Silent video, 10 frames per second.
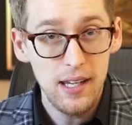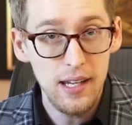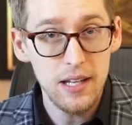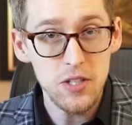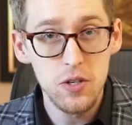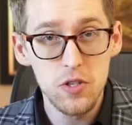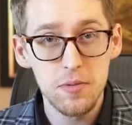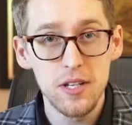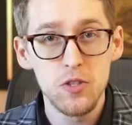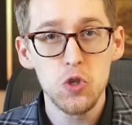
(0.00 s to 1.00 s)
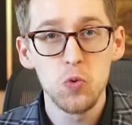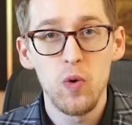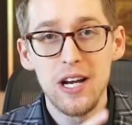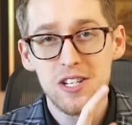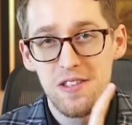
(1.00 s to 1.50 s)
And YouTube says you should
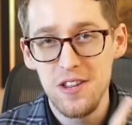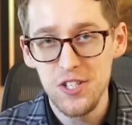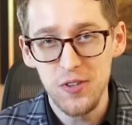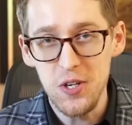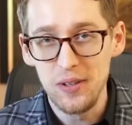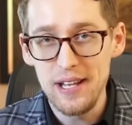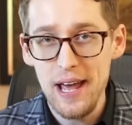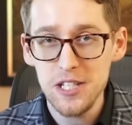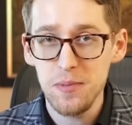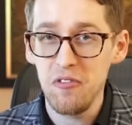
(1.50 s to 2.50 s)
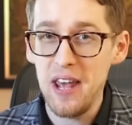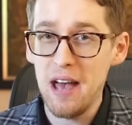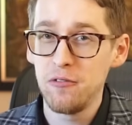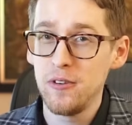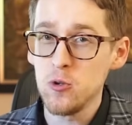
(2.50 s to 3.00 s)
watch this video next, but if you
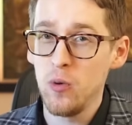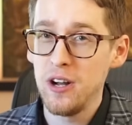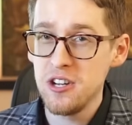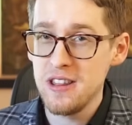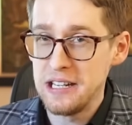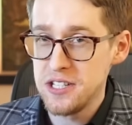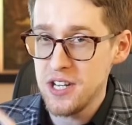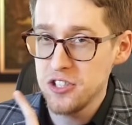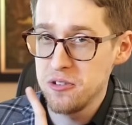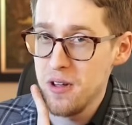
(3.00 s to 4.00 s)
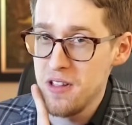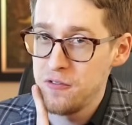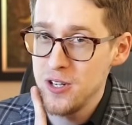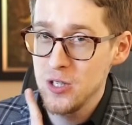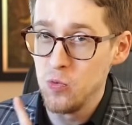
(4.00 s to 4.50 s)
haven't finished watching that discussion about the
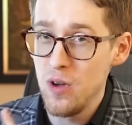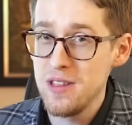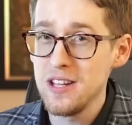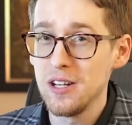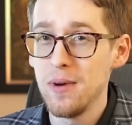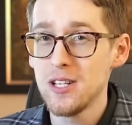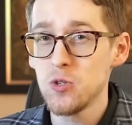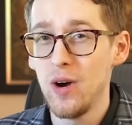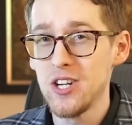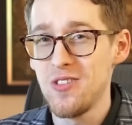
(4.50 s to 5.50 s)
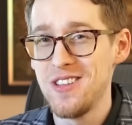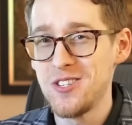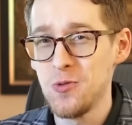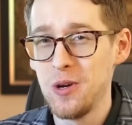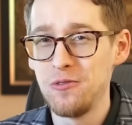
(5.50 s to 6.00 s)
future with Elon Musk, watch
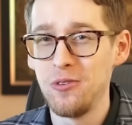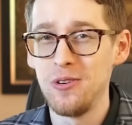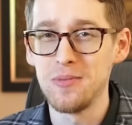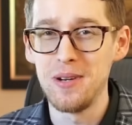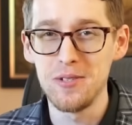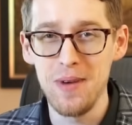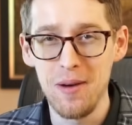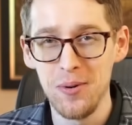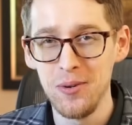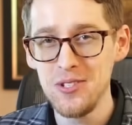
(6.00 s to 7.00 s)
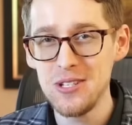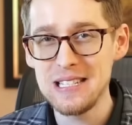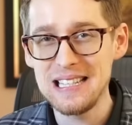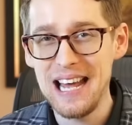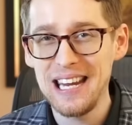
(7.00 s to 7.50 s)
this one first. My name is Matt
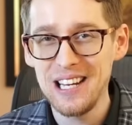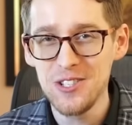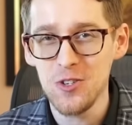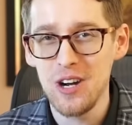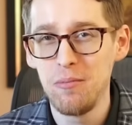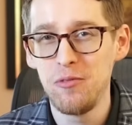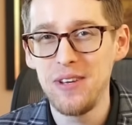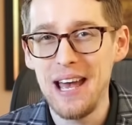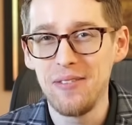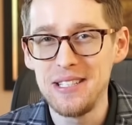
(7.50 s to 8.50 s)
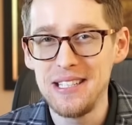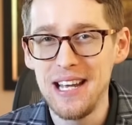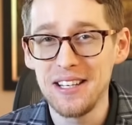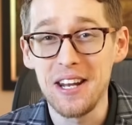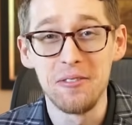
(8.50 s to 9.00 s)
Posius. Like and subscribe if you haven't
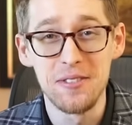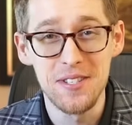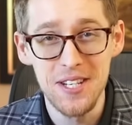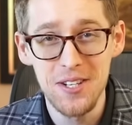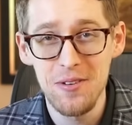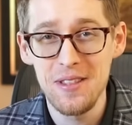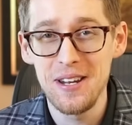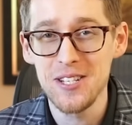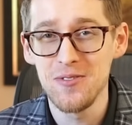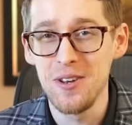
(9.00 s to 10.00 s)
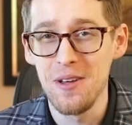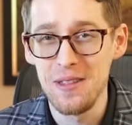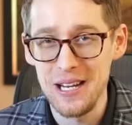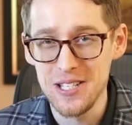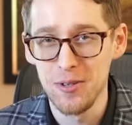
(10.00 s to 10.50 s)
yet, and I will see you in the next video.
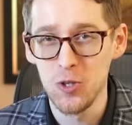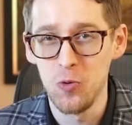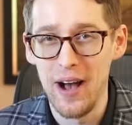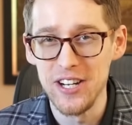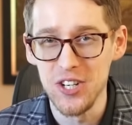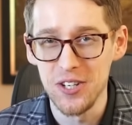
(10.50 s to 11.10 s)
Thank you so much for watching.